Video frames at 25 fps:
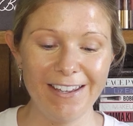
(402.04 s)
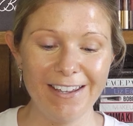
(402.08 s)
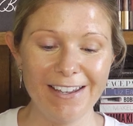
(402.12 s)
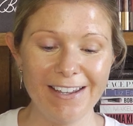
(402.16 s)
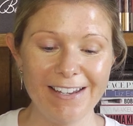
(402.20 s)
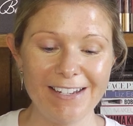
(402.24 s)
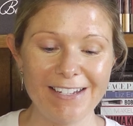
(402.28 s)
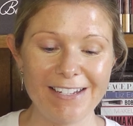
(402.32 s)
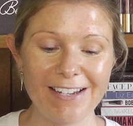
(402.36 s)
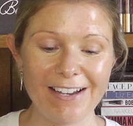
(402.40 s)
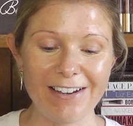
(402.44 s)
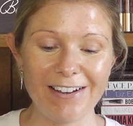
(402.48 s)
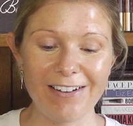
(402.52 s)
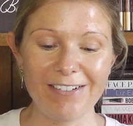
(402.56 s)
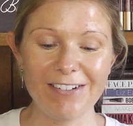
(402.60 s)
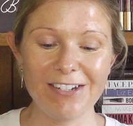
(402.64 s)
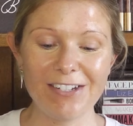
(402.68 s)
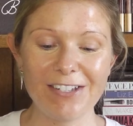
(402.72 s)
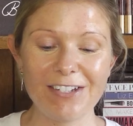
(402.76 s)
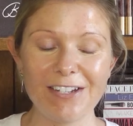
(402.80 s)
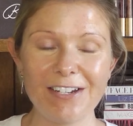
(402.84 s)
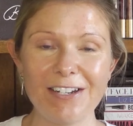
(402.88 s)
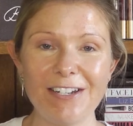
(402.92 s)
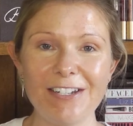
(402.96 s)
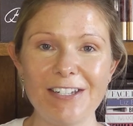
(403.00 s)
So I'm
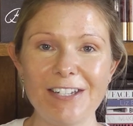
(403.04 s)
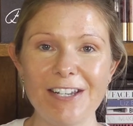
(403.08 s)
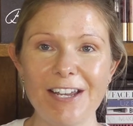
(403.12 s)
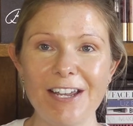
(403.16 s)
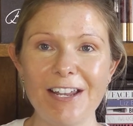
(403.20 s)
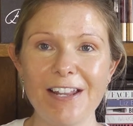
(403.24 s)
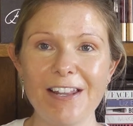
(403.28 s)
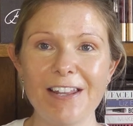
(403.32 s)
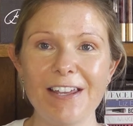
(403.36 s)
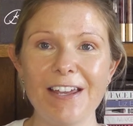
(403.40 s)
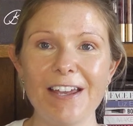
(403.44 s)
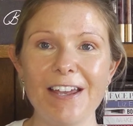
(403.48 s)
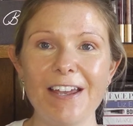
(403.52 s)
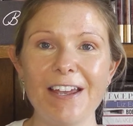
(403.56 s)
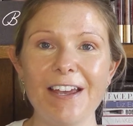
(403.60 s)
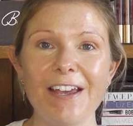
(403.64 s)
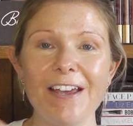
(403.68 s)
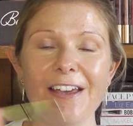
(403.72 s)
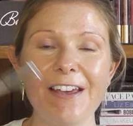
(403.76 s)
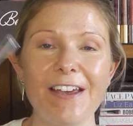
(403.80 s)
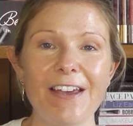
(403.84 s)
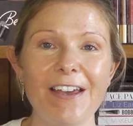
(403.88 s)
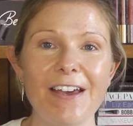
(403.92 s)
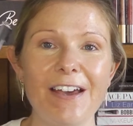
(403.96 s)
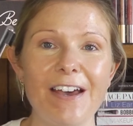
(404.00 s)
just going to take
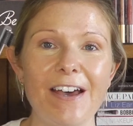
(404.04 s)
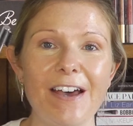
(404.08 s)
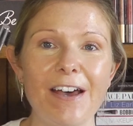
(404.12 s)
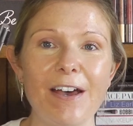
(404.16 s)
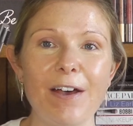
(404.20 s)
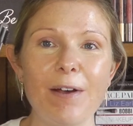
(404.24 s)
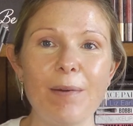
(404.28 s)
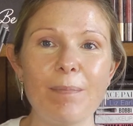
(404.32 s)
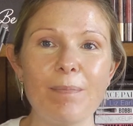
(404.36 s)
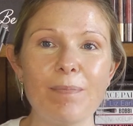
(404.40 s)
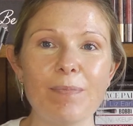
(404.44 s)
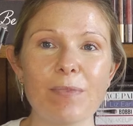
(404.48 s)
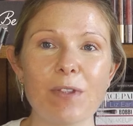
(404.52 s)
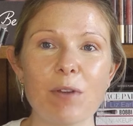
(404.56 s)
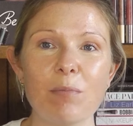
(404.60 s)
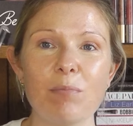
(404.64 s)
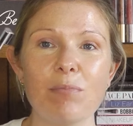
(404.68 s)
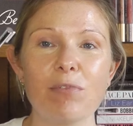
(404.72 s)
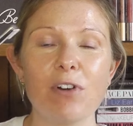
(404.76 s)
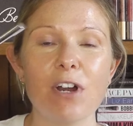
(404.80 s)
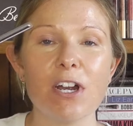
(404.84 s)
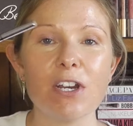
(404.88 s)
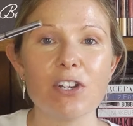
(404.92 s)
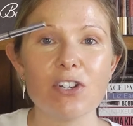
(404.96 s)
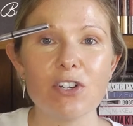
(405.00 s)
the
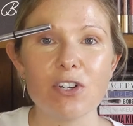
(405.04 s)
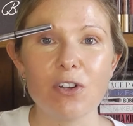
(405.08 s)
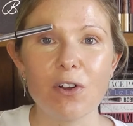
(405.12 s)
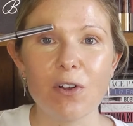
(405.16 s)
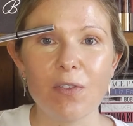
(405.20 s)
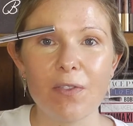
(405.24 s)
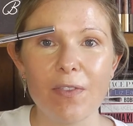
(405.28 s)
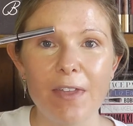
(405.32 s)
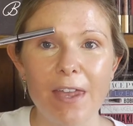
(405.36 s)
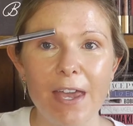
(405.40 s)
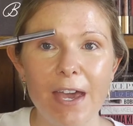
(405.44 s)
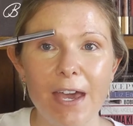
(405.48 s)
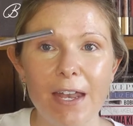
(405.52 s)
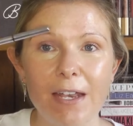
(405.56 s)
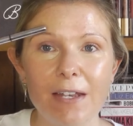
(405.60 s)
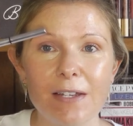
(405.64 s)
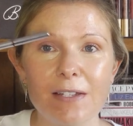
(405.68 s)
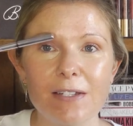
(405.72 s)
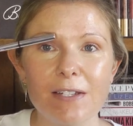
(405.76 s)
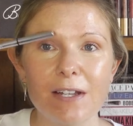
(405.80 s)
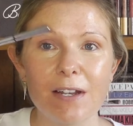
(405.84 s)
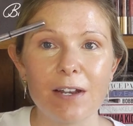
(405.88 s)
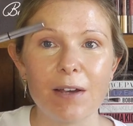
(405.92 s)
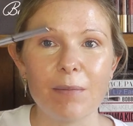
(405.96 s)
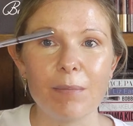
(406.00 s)
brush on the
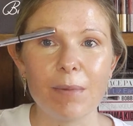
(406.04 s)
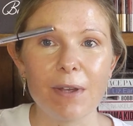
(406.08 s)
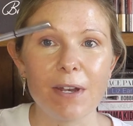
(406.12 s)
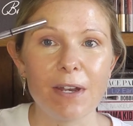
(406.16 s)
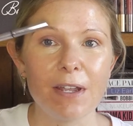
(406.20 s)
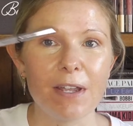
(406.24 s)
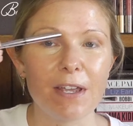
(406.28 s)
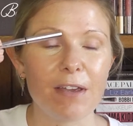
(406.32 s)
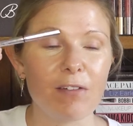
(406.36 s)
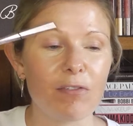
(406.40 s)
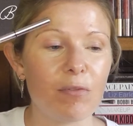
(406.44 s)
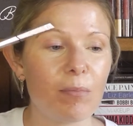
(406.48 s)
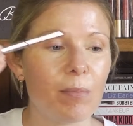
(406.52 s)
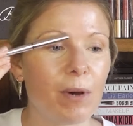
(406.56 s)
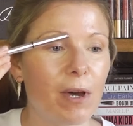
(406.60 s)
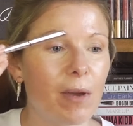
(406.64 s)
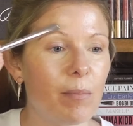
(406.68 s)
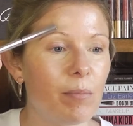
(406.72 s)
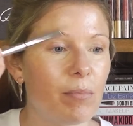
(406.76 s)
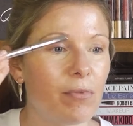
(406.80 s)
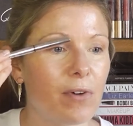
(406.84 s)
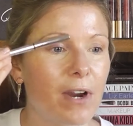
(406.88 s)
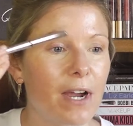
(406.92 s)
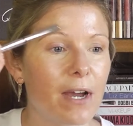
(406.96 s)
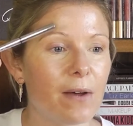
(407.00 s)
end and I'm going to give my
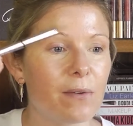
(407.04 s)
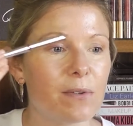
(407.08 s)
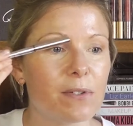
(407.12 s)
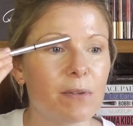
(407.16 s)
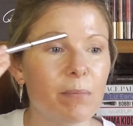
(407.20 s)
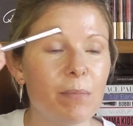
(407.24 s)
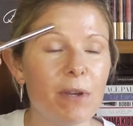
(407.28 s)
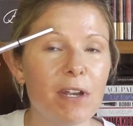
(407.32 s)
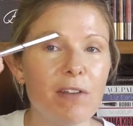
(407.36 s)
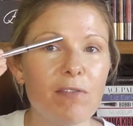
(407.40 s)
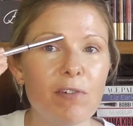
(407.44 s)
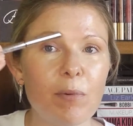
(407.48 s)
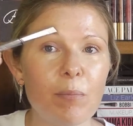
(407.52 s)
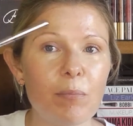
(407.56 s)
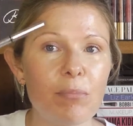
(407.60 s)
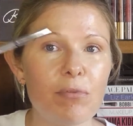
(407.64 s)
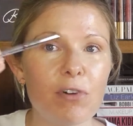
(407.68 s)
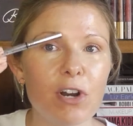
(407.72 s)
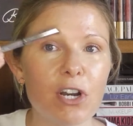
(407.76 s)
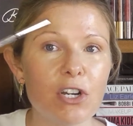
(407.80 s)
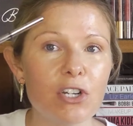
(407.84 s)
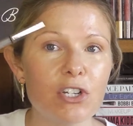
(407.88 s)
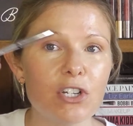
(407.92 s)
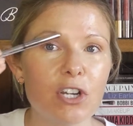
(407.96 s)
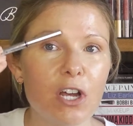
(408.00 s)
brows a bit of a
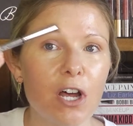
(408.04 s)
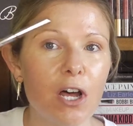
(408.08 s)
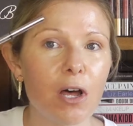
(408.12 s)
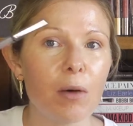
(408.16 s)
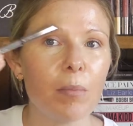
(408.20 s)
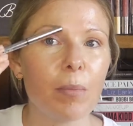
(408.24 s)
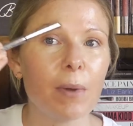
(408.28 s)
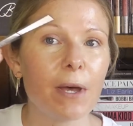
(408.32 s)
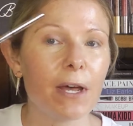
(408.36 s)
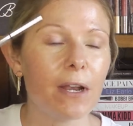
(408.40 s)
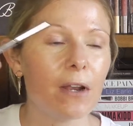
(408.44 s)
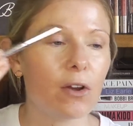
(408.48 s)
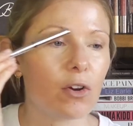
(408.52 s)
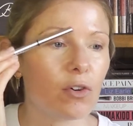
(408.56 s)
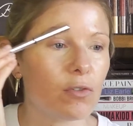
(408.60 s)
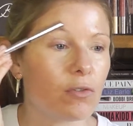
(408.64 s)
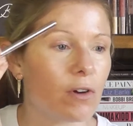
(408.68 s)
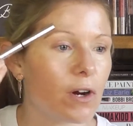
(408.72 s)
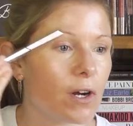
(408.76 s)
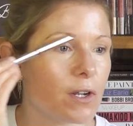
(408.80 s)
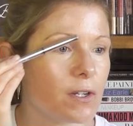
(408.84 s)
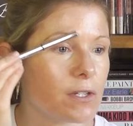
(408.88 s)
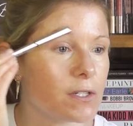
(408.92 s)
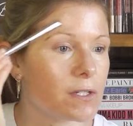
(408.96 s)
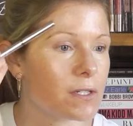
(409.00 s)
brush up and
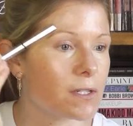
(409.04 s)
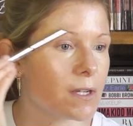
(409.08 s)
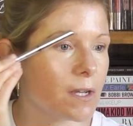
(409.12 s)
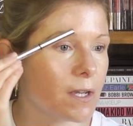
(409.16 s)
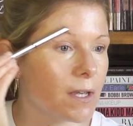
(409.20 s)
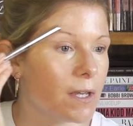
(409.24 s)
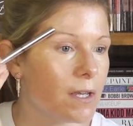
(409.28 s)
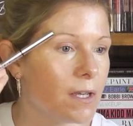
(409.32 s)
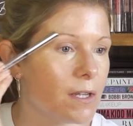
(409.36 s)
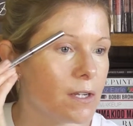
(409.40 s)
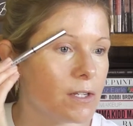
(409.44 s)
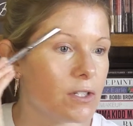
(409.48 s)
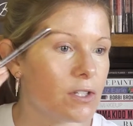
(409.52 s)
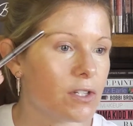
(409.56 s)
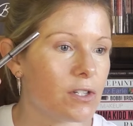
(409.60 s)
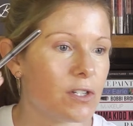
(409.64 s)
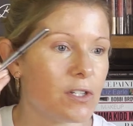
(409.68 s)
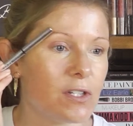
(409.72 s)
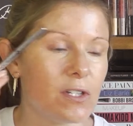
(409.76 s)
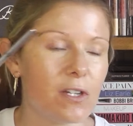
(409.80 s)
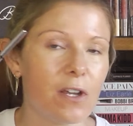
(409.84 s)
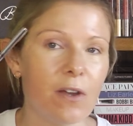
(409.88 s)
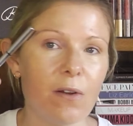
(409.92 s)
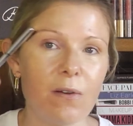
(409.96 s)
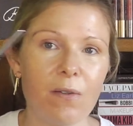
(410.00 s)
across
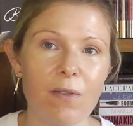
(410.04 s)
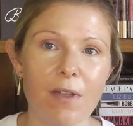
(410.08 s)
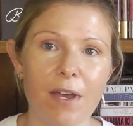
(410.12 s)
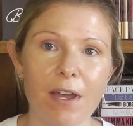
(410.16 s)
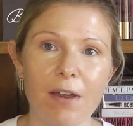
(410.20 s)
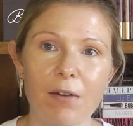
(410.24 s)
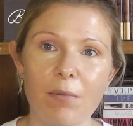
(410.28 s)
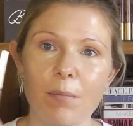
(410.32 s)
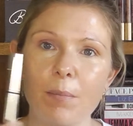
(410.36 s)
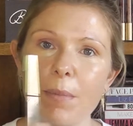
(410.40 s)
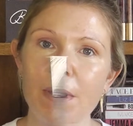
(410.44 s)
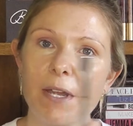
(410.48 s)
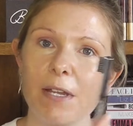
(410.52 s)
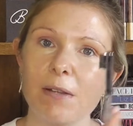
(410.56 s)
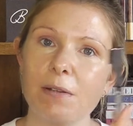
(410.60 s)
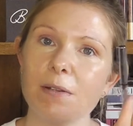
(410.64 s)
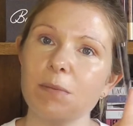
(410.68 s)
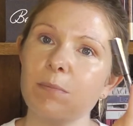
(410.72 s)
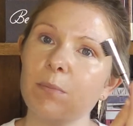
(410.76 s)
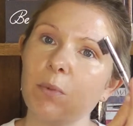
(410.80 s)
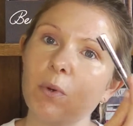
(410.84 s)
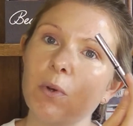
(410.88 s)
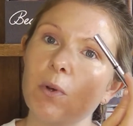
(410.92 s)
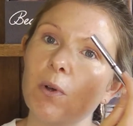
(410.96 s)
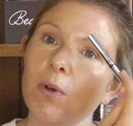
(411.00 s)
just so they're a bit
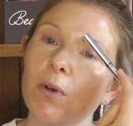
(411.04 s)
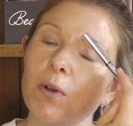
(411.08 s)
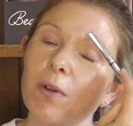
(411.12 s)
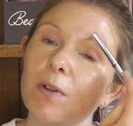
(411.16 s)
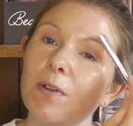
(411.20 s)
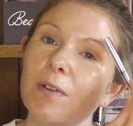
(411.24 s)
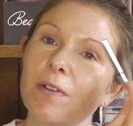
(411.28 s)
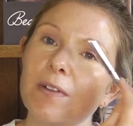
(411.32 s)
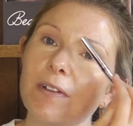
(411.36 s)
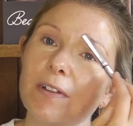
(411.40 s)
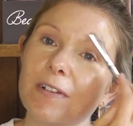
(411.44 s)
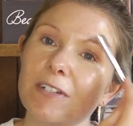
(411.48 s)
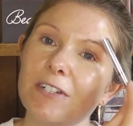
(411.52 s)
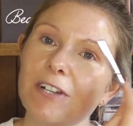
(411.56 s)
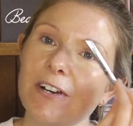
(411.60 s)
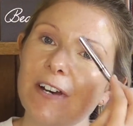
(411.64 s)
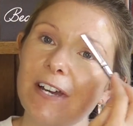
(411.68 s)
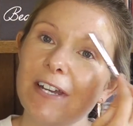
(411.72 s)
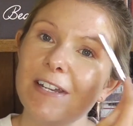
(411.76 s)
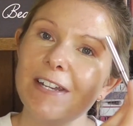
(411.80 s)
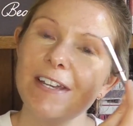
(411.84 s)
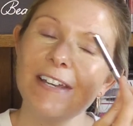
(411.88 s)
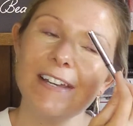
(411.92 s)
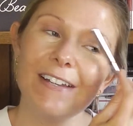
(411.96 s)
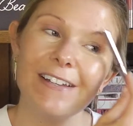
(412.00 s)
more
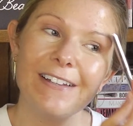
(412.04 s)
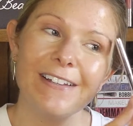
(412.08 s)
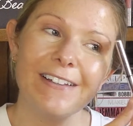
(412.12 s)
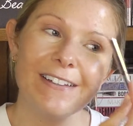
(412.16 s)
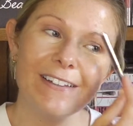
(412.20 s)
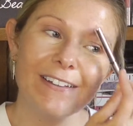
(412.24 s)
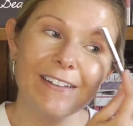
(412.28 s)
tidy.